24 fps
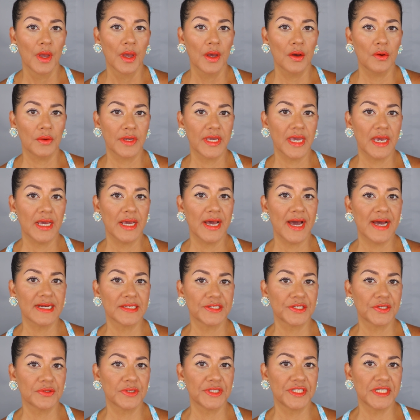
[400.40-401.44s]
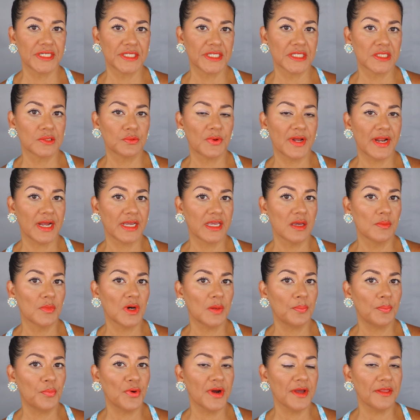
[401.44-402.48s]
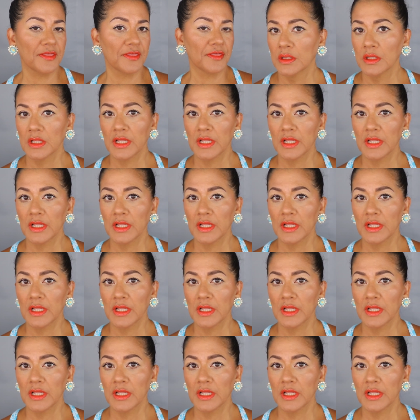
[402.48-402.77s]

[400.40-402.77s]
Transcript: Okay guys, so this is what I came up with.